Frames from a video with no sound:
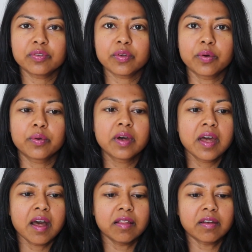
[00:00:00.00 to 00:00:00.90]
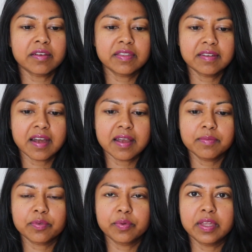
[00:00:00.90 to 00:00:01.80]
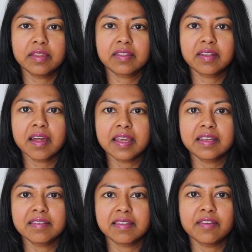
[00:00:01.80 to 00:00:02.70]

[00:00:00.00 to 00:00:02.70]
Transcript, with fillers: So, a lot of the times with clients,